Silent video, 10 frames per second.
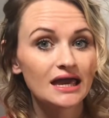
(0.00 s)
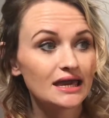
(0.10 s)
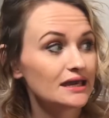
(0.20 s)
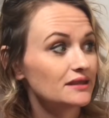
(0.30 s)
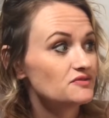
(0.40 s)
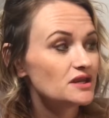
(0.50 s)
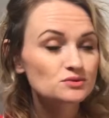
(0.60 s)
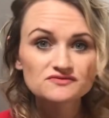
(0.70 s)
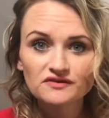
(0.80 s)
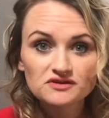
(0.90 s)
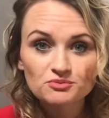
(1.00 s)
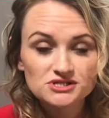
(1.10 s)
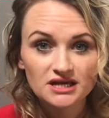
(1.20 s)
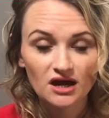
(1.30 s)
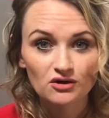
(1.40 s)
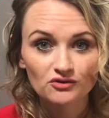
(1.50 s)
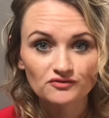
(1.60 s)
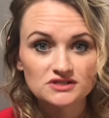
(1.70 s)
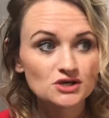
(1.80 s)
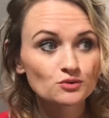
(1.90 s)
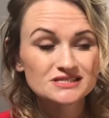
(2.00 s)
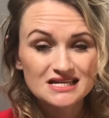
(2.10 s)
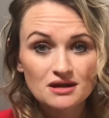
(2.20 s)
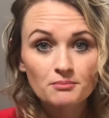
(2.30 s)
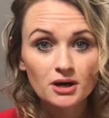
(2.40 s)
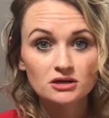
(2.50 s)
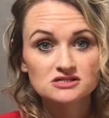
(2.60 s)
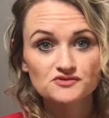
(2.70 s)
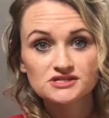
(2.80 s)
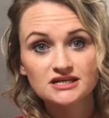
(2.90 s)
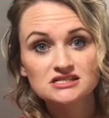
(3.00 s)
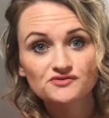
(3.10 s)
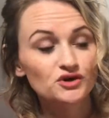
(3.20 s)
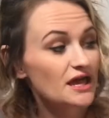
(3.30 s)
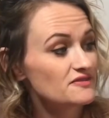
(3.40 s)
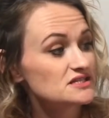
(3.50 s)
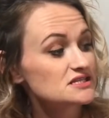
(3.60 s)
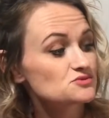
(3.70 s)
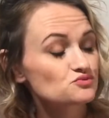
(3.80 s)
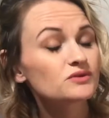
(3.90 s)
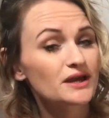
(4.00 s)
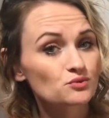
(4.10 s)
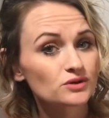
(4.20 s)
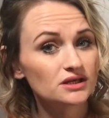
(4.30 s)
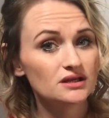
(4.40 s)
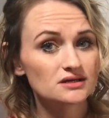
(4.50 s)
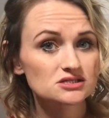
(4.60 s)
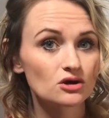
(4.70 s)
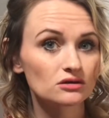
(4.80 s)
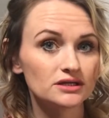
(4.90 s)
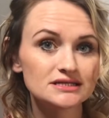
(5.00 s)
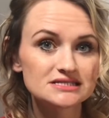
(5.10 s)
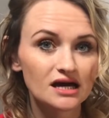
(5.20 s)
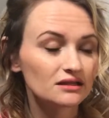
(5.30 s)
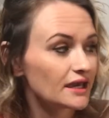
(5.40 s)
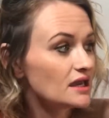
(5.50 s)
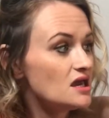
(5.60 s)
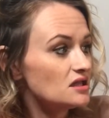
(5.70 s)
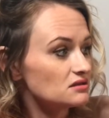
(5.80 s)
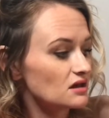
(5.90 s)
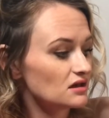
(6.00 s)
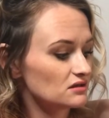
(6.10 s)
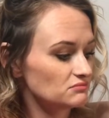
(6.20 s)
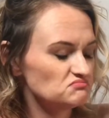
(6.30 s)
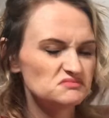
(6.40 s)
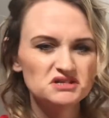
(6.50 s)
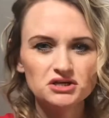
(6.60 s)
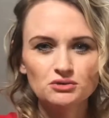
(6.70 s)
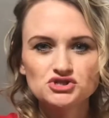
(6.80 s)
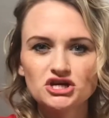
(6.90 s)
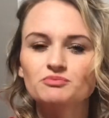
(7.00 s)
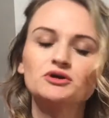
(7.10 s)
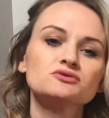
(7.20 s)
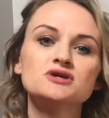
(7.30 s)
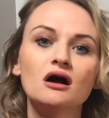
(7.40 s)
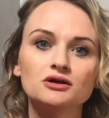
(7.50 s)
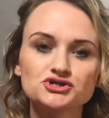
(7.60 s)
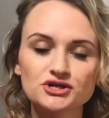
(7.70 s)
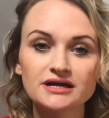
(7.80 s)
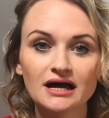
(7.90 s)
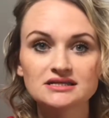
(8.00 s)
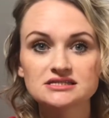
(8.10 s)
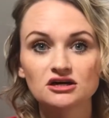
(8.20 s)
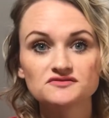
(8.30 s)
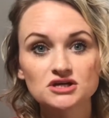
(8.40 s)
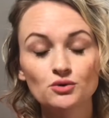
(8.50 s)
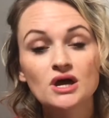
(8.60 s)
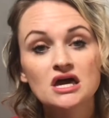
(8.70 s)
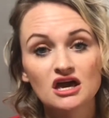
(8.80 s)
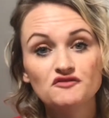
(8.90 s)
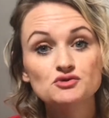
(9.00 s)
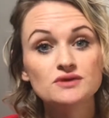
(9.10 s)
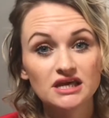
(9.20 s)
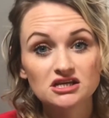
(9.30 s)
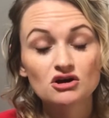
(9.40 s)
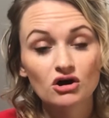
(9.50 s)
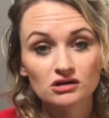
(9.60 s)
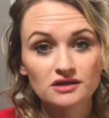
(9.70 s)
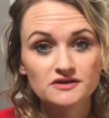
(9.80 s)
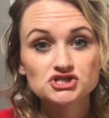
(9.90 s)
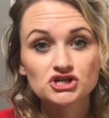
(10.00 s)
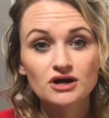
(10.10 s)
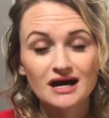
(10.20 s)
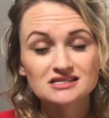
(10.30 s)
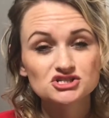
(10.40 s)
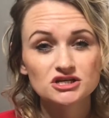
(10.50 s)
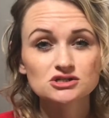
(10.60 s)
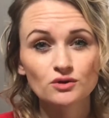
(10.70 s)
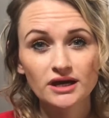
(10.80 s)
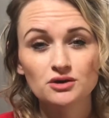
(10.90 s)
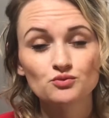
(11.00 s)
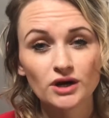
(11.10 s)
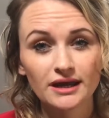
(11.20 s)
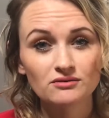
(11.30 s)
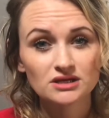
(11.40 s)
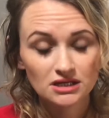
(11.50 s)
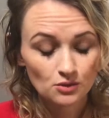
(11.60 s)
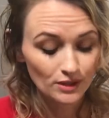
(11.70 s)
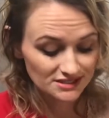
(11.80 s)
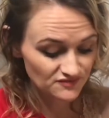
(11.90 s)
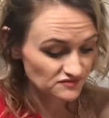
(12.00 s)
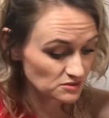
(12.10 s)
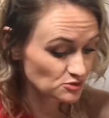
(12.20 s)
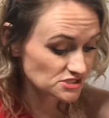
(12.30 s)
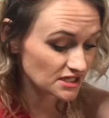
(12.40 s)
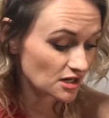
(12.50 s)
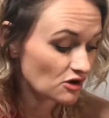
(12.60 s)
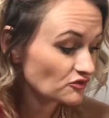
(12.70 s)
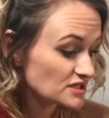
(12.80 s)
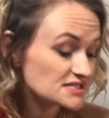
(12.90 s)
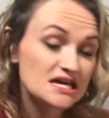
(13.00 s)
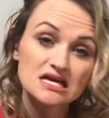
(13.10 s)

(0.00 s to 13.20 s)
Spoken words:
And then it was 50% off. So it was $10 for 6 foot. And this is like really nice garland. It's not like, you know, cheap little Dollar Tree kind of stuff. So if you need garland this year, I suggest go ahead and run out and get it while it's 50% off, because